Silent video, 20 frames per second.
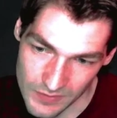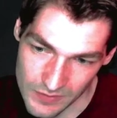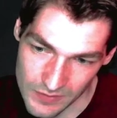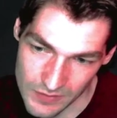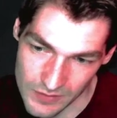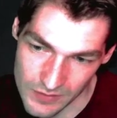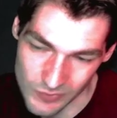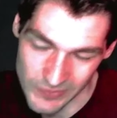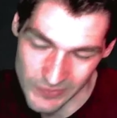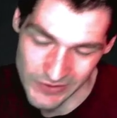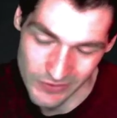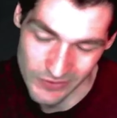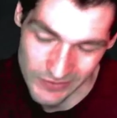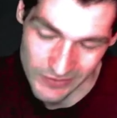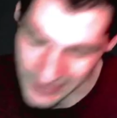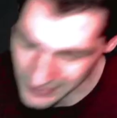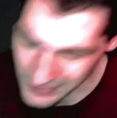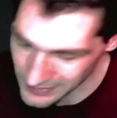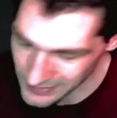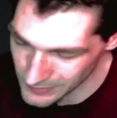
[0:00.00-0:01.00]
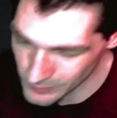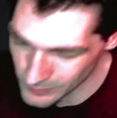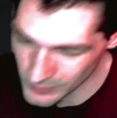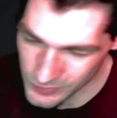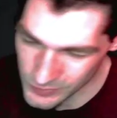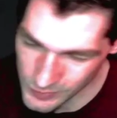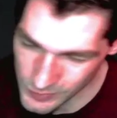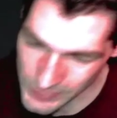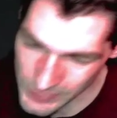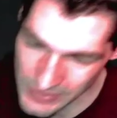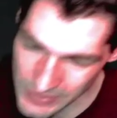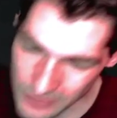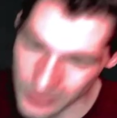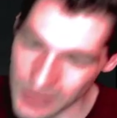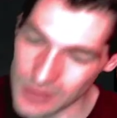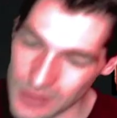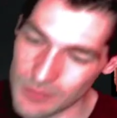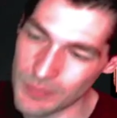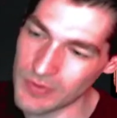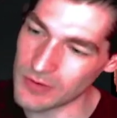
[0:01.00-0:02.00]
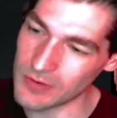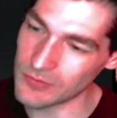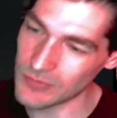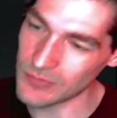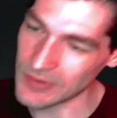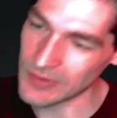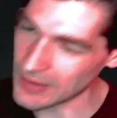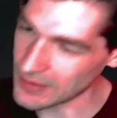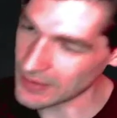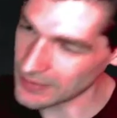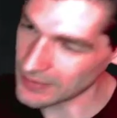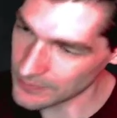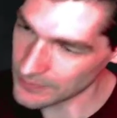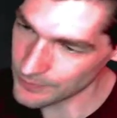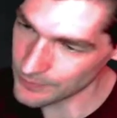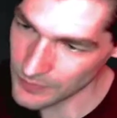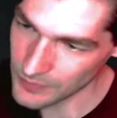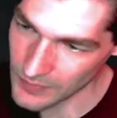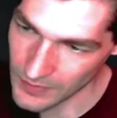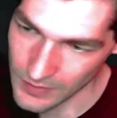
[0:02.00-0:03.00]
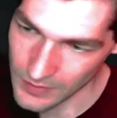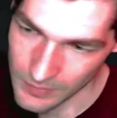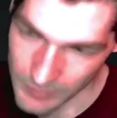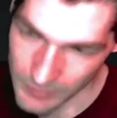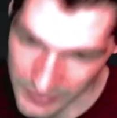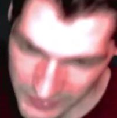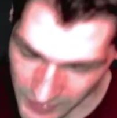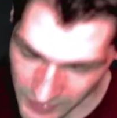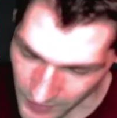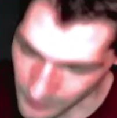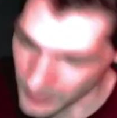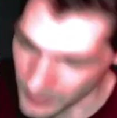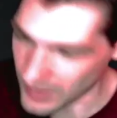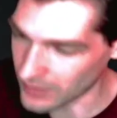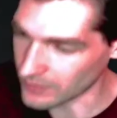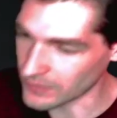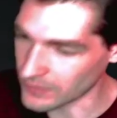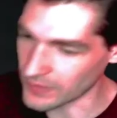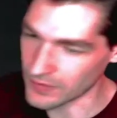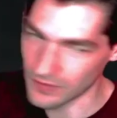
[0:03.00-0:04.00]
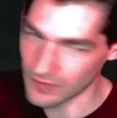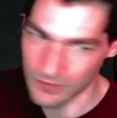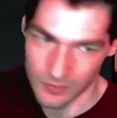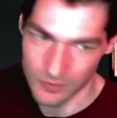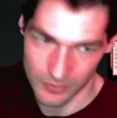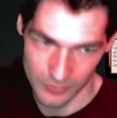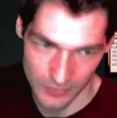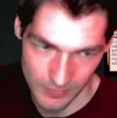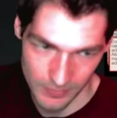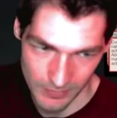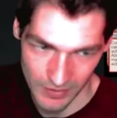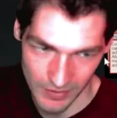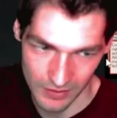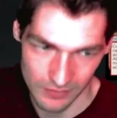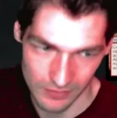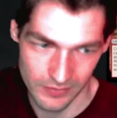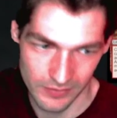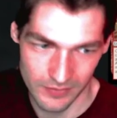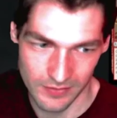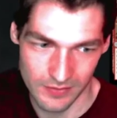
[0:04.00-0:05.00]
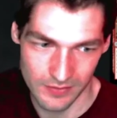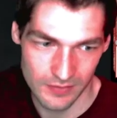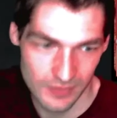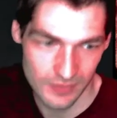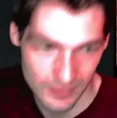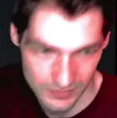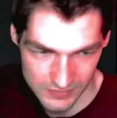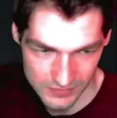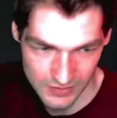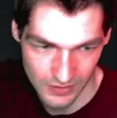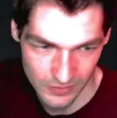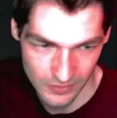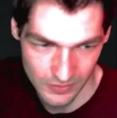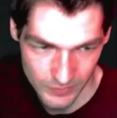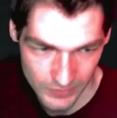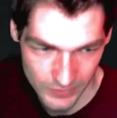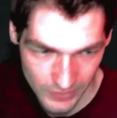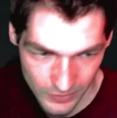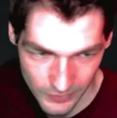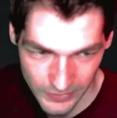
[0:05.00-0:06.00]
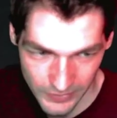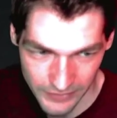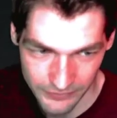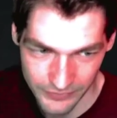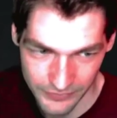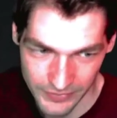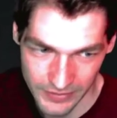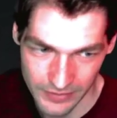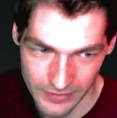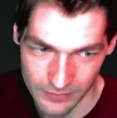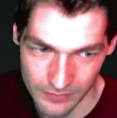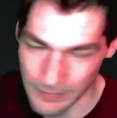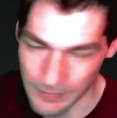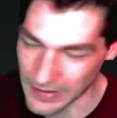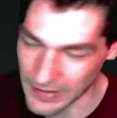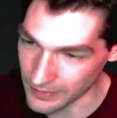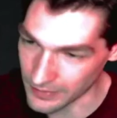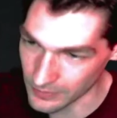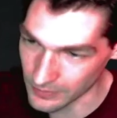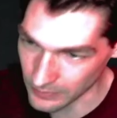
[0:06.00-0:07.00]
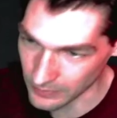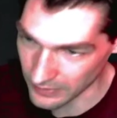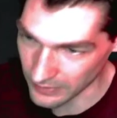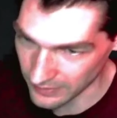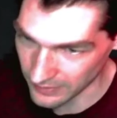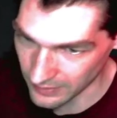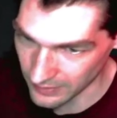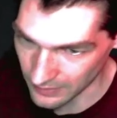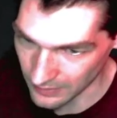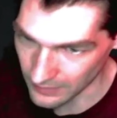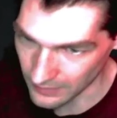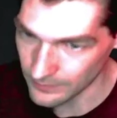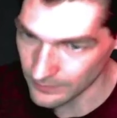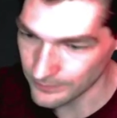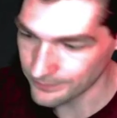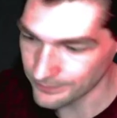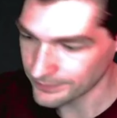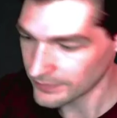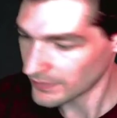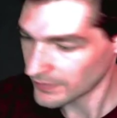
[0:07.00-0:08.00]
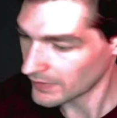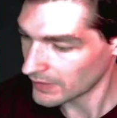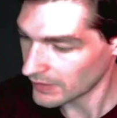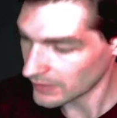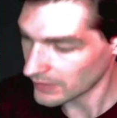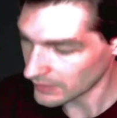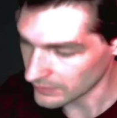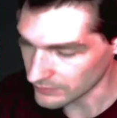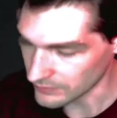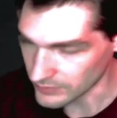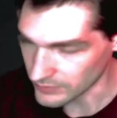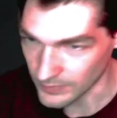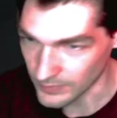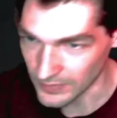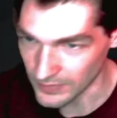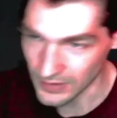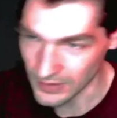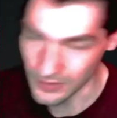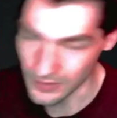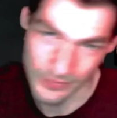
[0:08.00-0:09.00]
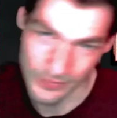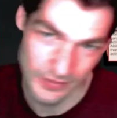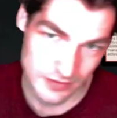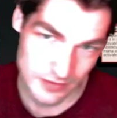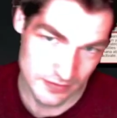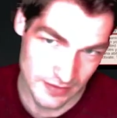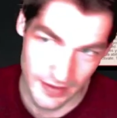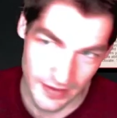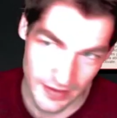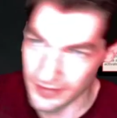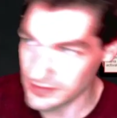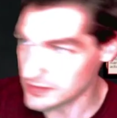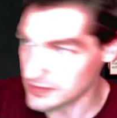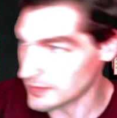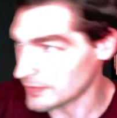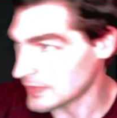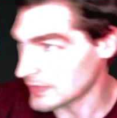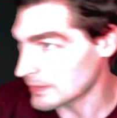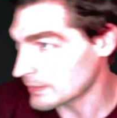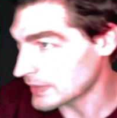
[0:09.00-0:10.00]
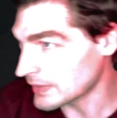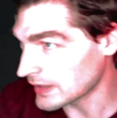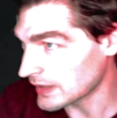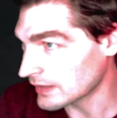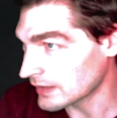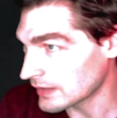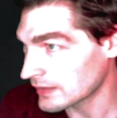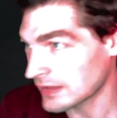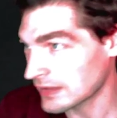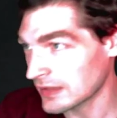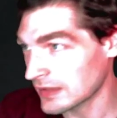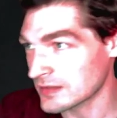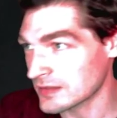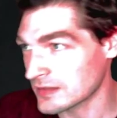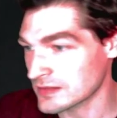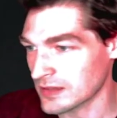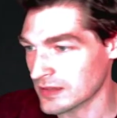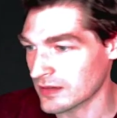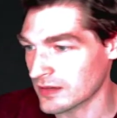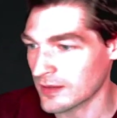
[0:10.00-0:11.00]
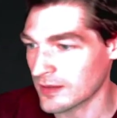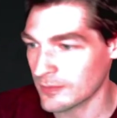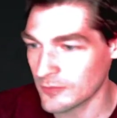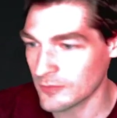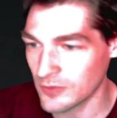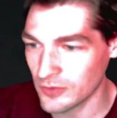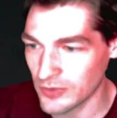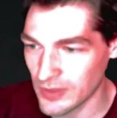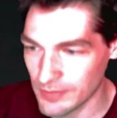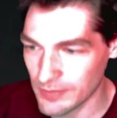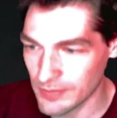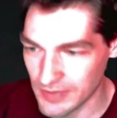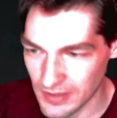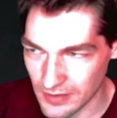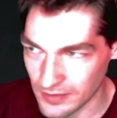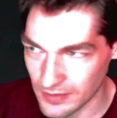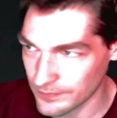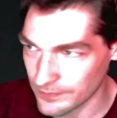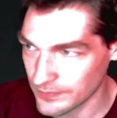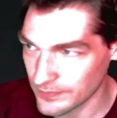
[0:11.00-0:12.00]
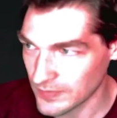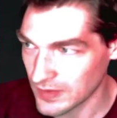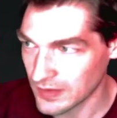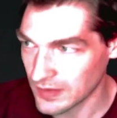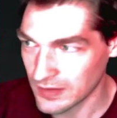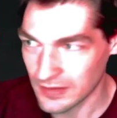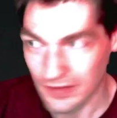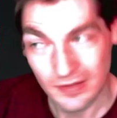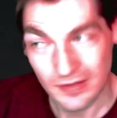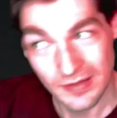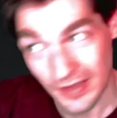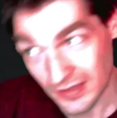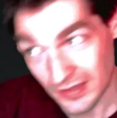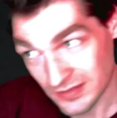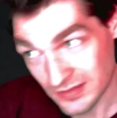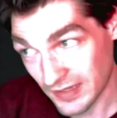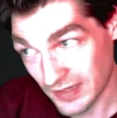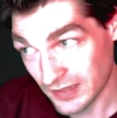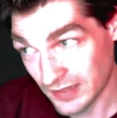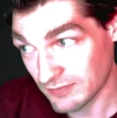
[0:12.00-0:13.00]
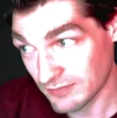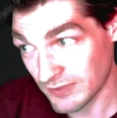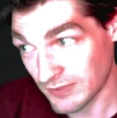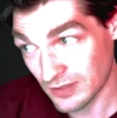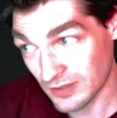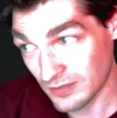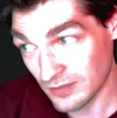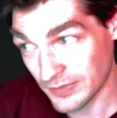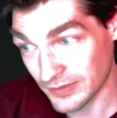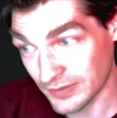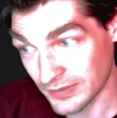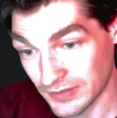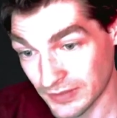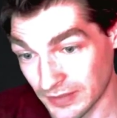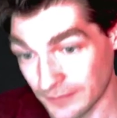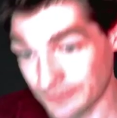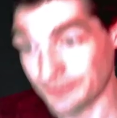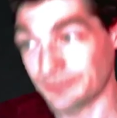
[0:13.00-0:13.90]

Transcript: wheel Kinnan, which would be great, but if we get Basalt Monolith or Grim Monolith, this card would go infinite mana with it. And from there we can cast something big. Kinnan's there. I'm going to grab Kinnan. He has an activated ability,